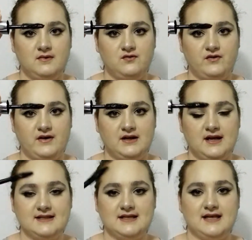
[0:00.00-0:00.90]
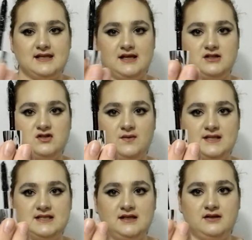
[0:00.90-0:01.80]
Very nice. It has like a
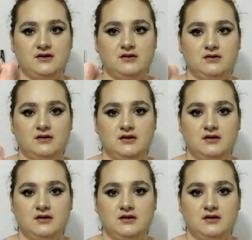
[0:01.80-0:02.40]
twisty little,